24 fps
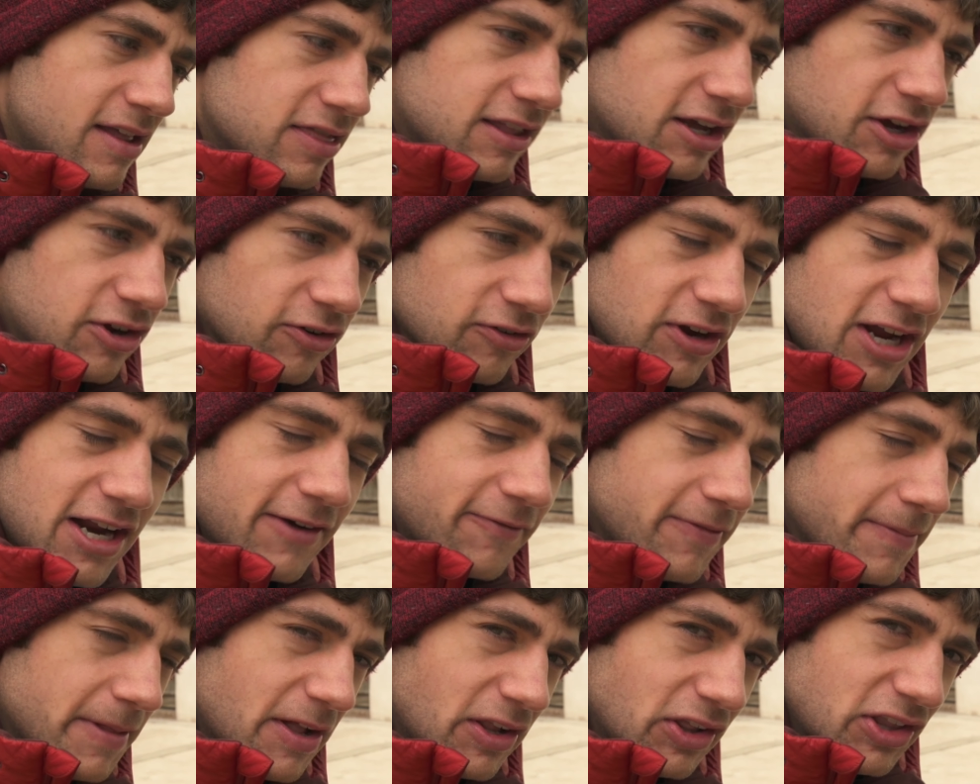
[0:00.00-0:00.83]
The green
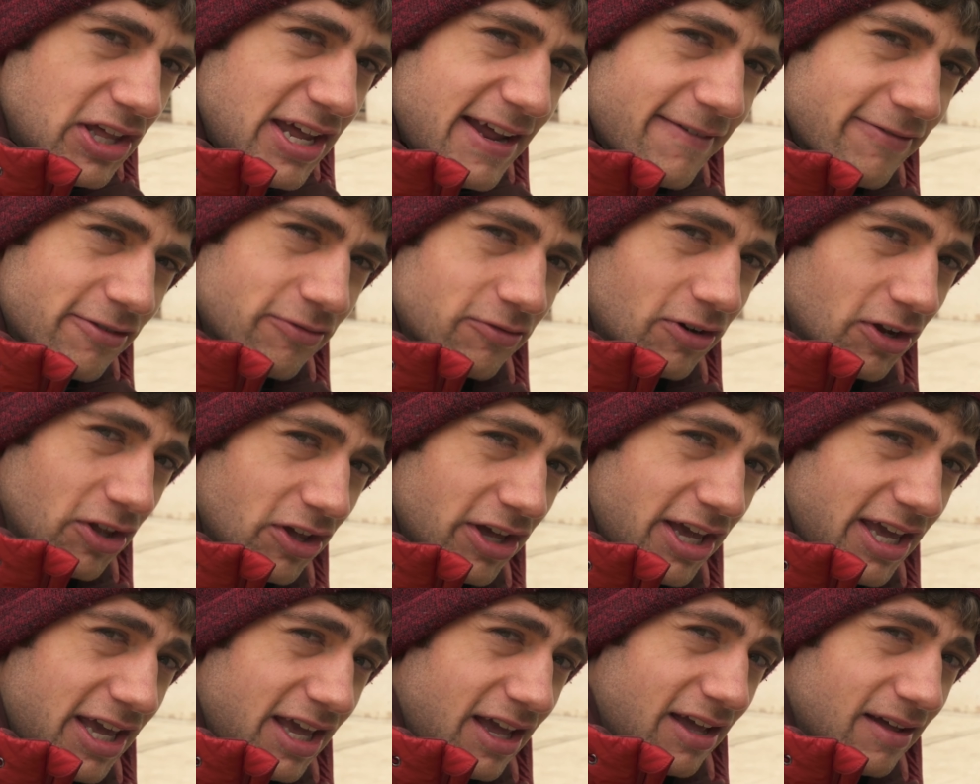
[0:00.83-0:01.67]
from the leaves
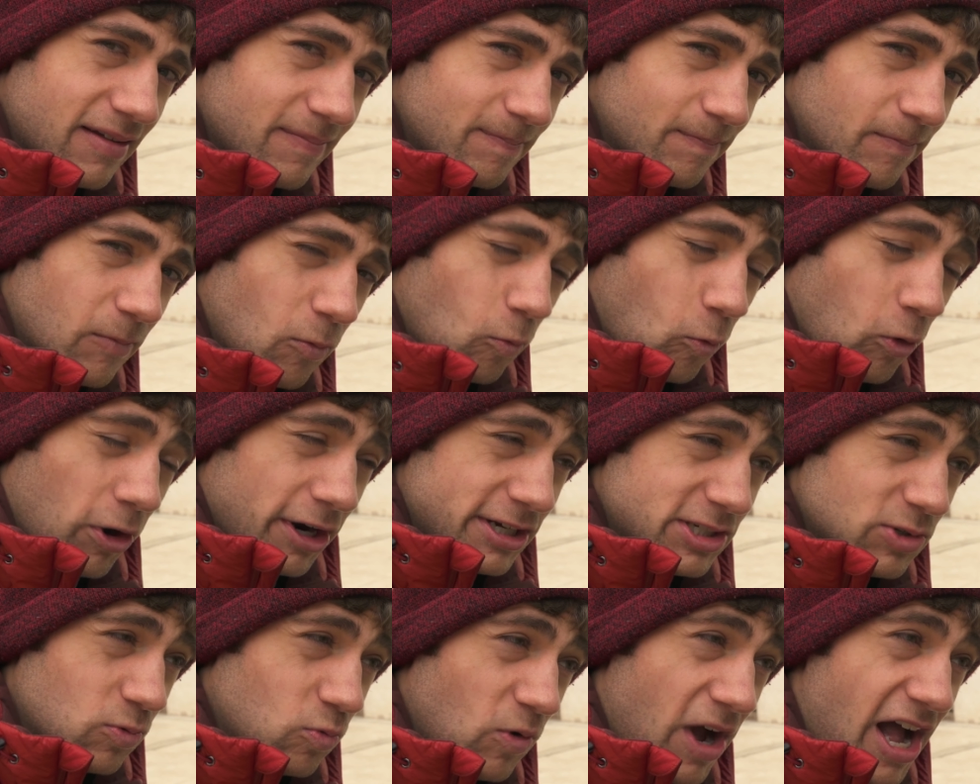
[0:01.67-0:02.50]
really
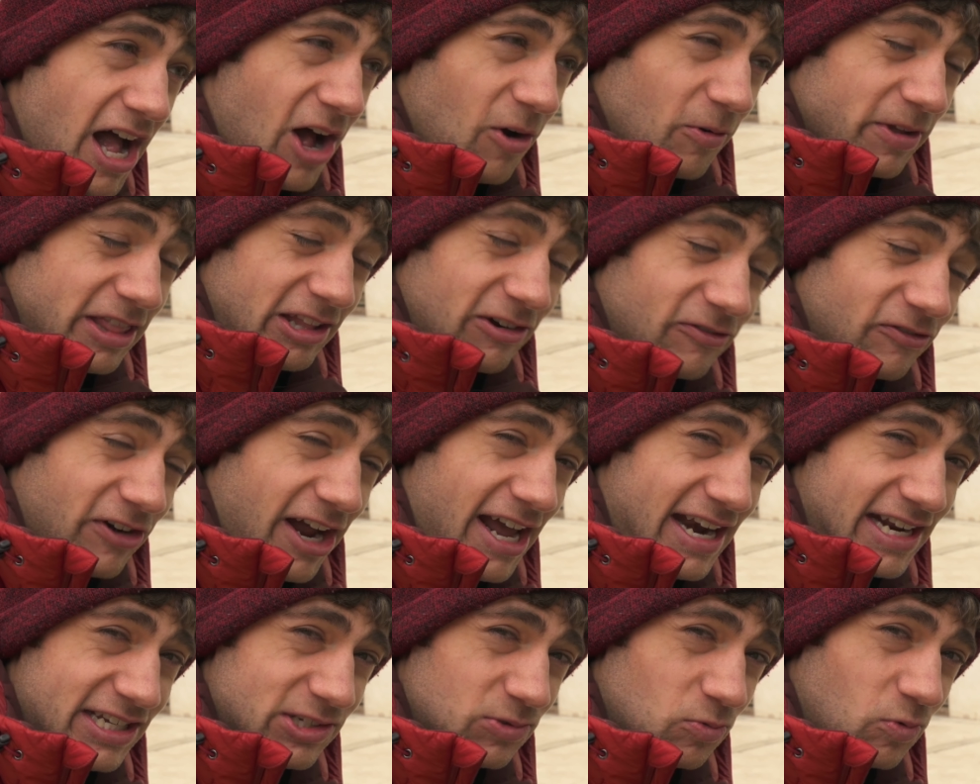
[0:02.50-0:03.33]
works well with the
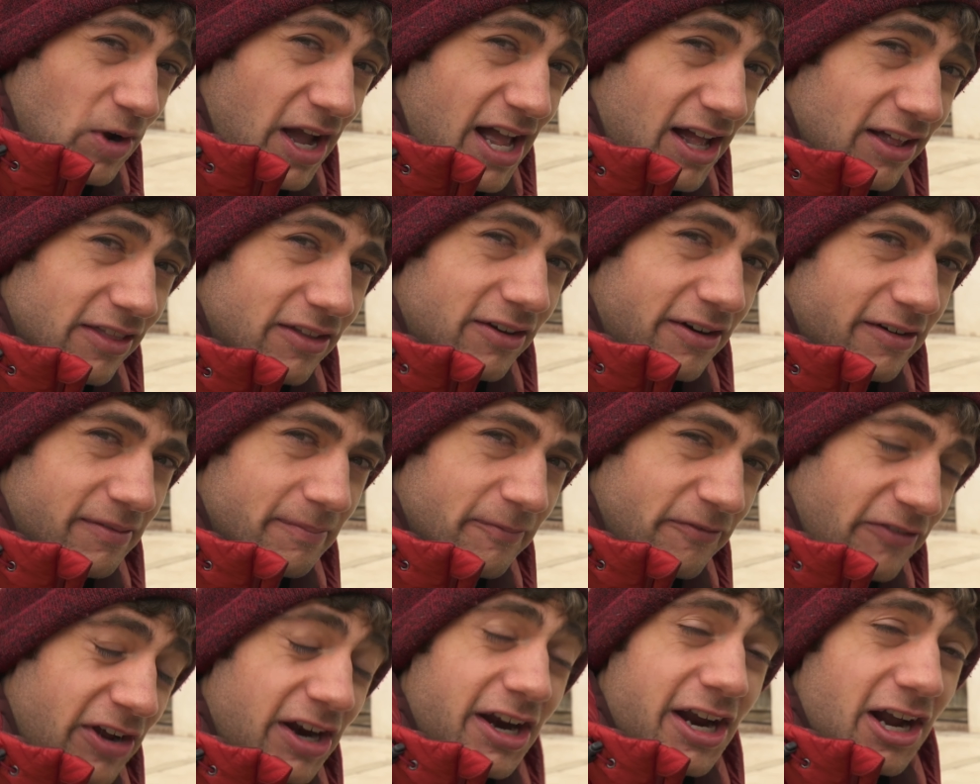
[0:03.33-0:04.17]
red as well. They're
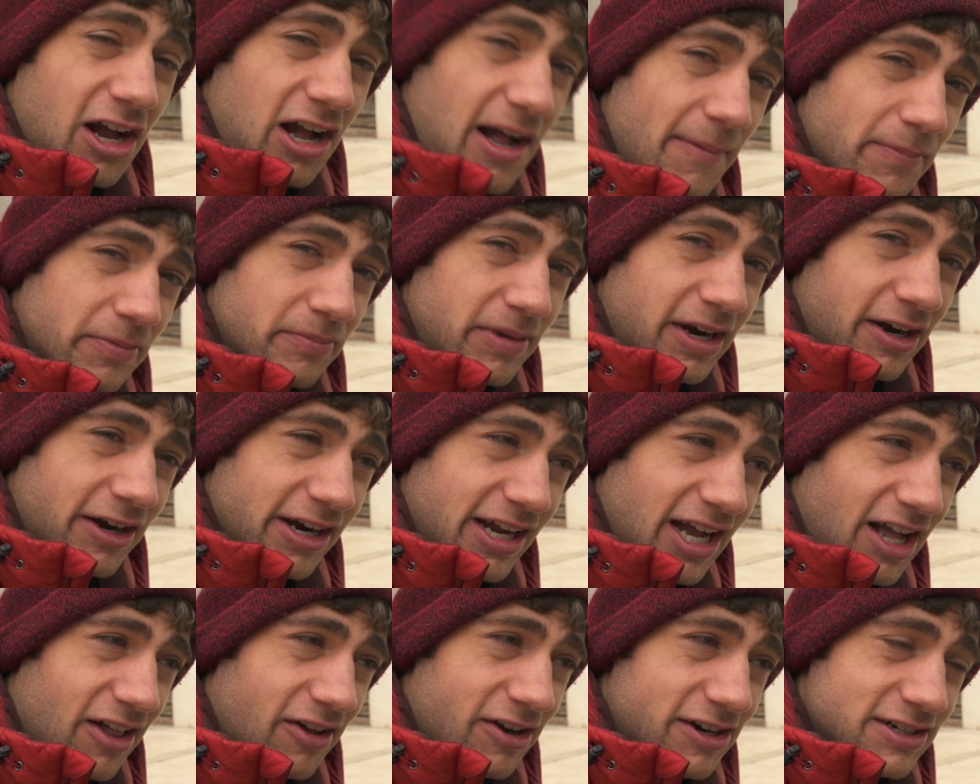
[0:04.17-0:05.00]
very complementary
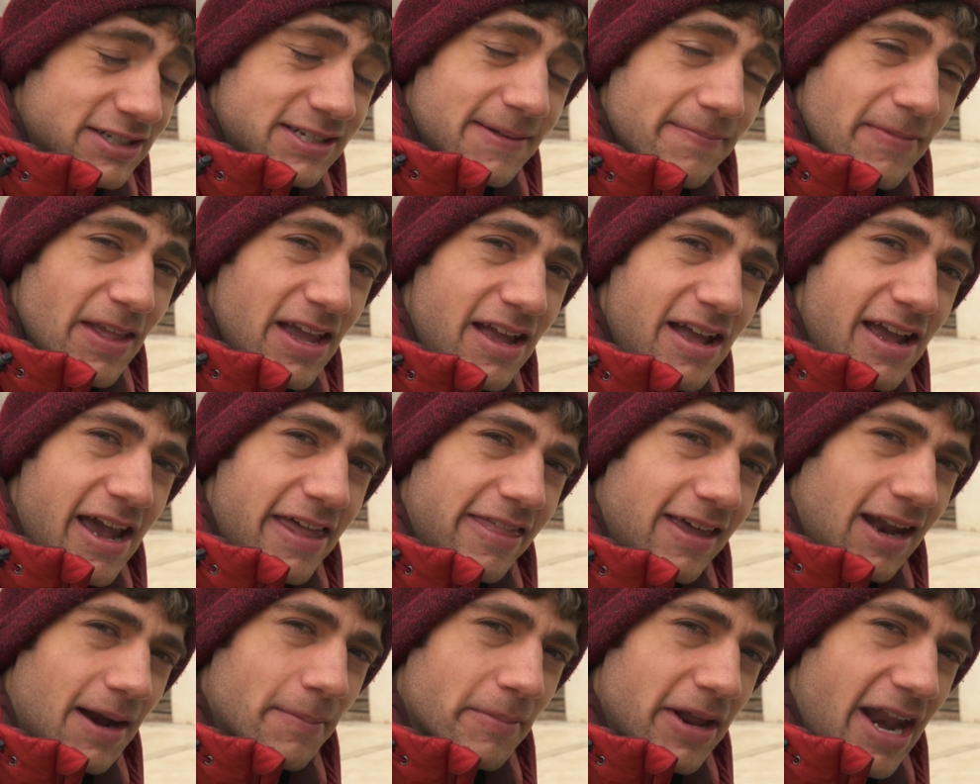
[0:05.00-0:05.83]
colors.
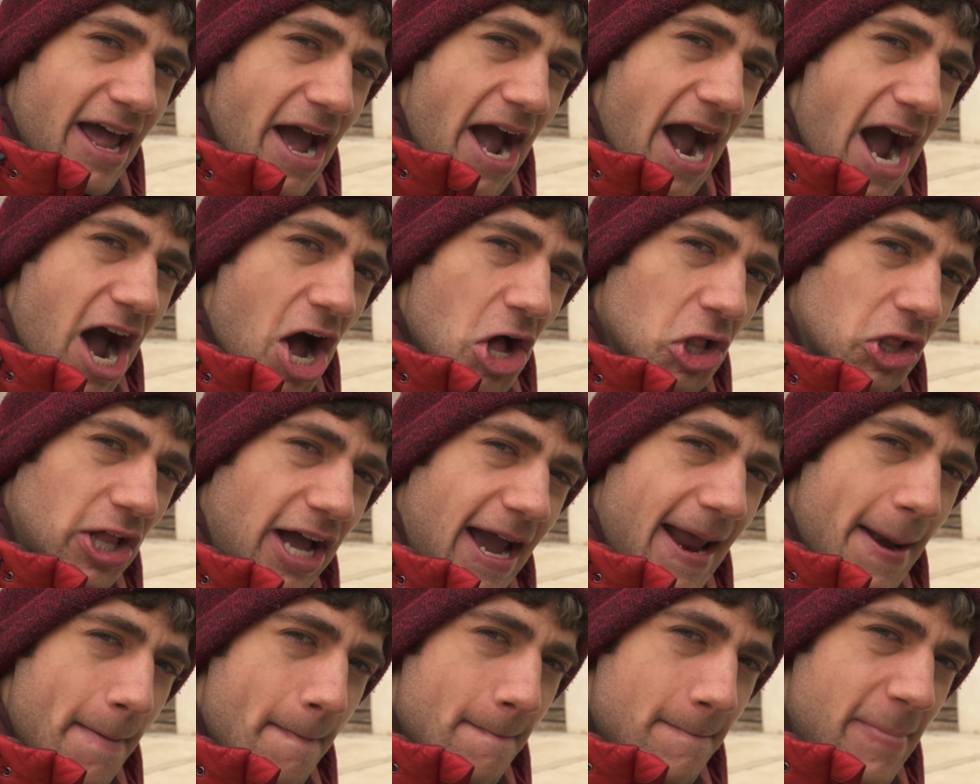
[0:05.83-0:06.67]
And then I'm gonna
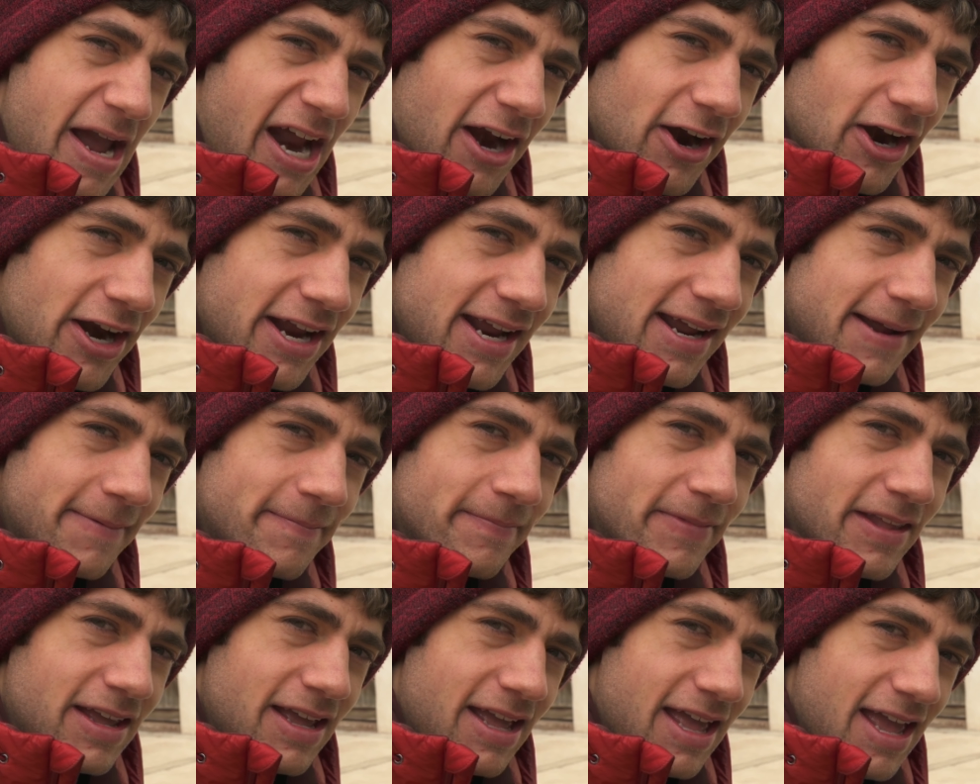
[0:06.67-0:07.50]
outline Mary
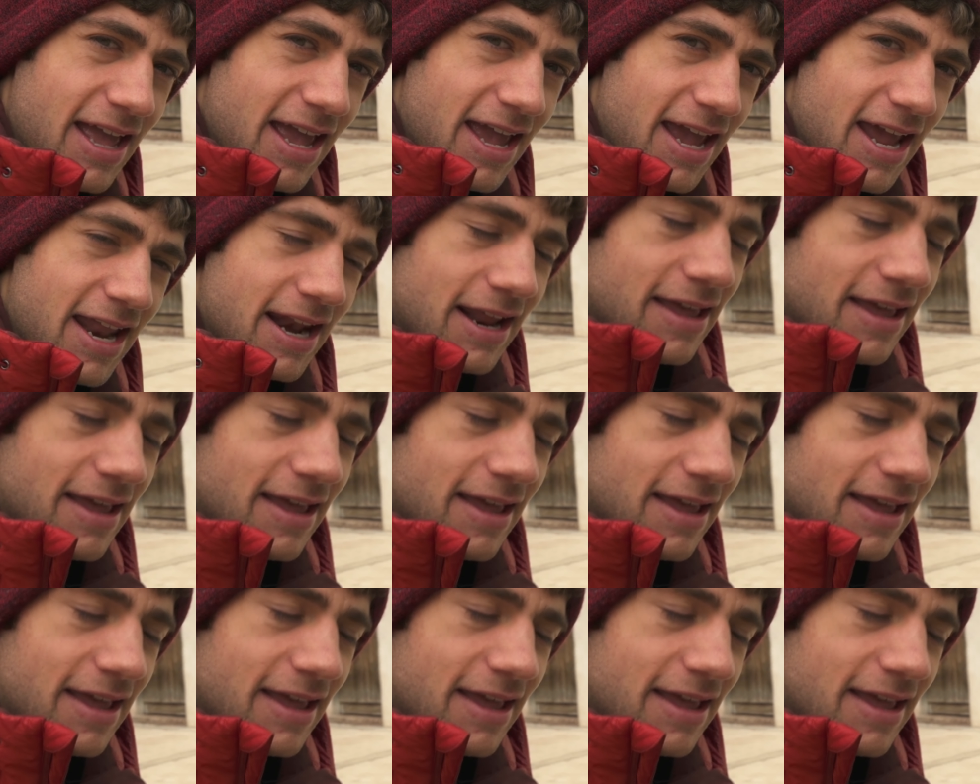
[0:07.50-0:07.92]
in